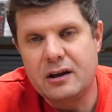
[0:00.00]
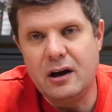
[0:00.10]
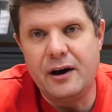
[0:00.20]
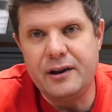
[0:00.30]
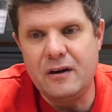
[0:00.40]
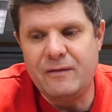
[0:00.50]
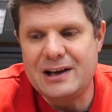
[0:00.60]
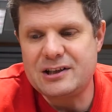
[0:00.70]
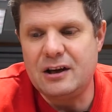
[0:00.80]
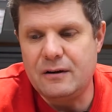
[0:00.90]

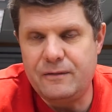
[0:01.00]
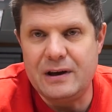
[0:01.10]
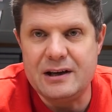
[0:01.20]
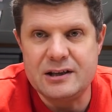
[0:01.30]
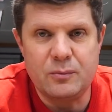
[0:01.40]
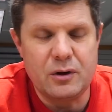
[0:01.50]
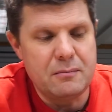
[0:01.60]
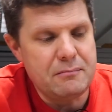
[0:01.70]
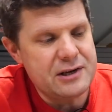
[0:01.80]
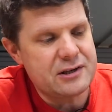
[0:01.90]
cardiovascular fitness, and we're
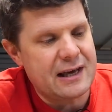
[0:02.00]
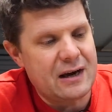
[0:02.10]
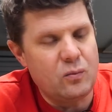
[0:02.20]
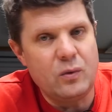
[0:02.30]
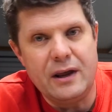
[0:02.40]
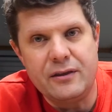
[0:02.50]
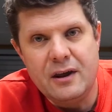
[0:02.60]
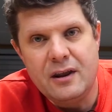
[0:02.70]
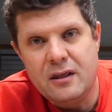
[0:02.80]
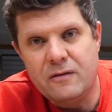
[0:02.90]
going to measure that
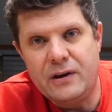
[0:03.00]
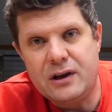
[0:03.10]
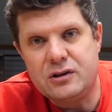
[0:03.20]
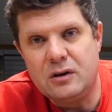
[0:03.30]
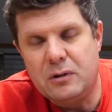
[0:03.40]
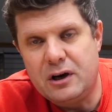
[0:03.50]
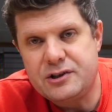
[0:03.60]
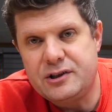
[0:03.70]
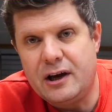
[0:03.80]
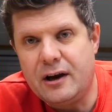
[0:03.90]
with the VO2
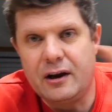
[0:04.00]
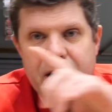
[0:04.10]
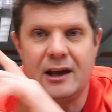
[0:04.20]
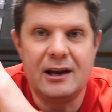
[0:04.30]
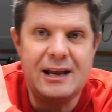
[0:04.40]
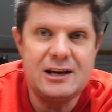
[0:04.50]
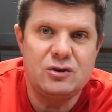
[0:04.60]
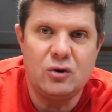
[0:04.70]
master, and I'm going to get next